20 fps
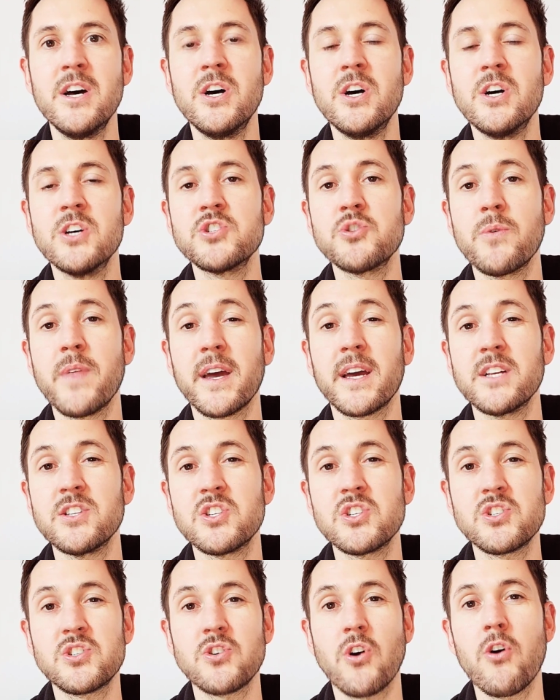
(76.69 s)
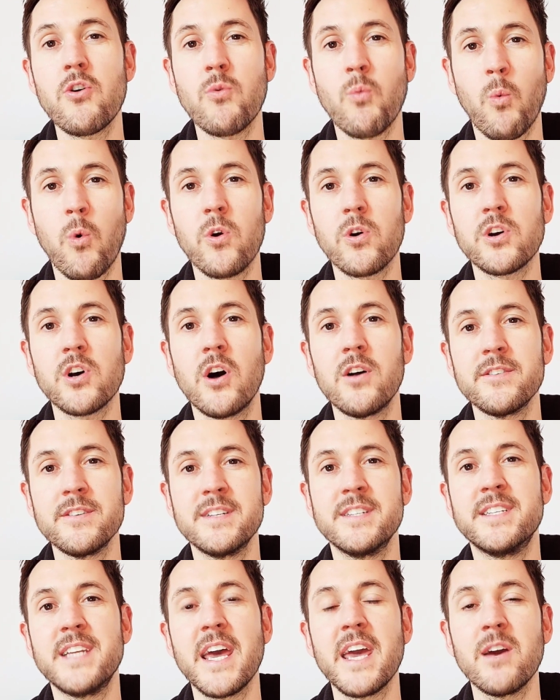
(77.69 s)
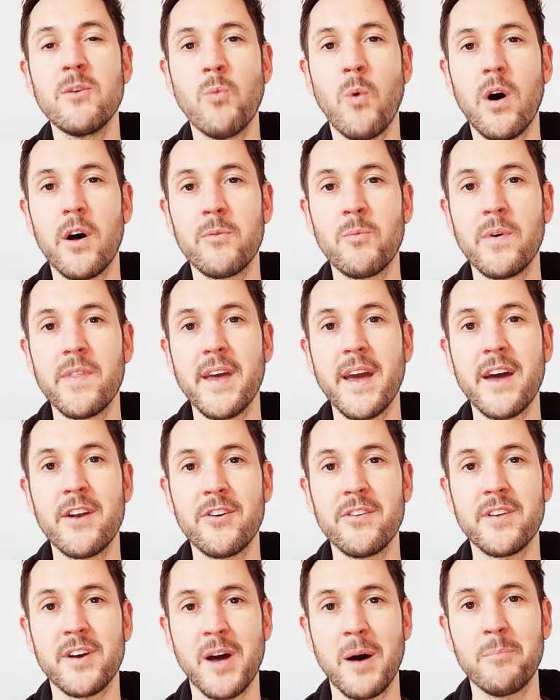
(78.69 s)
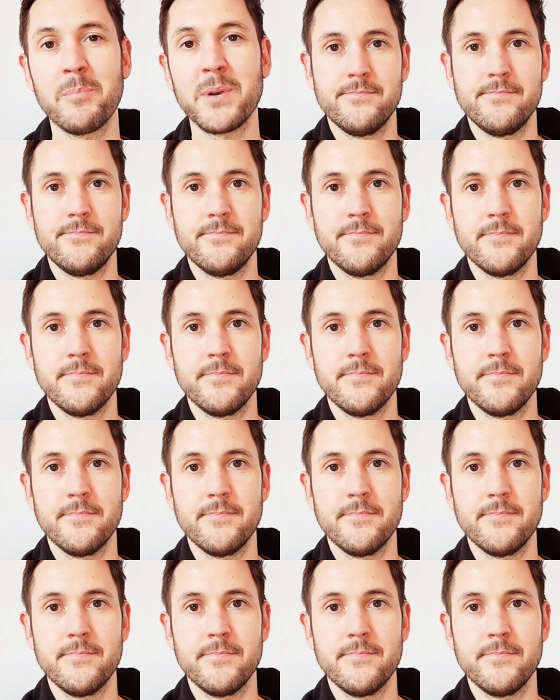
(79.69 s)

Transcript: so they can start work on day one when they enter the company.